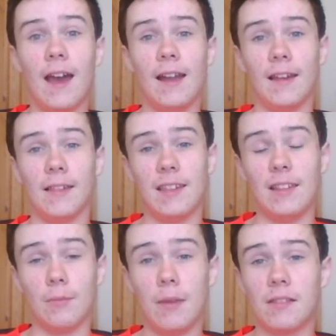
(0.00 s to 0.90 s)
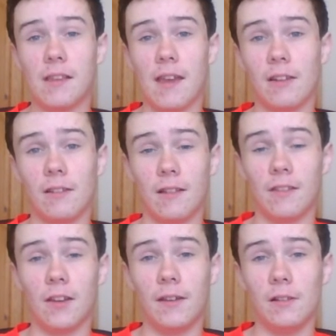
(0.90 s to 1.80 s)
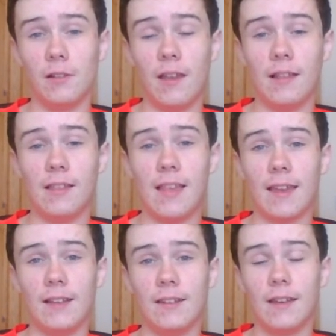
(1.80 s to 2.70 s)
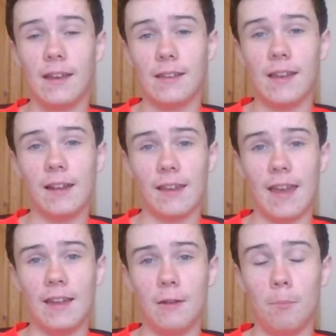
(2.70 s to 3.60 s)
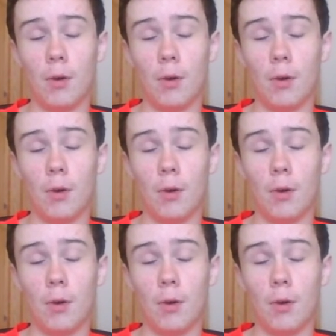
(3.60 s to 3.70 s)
And I see them missing out on the title in second yet again,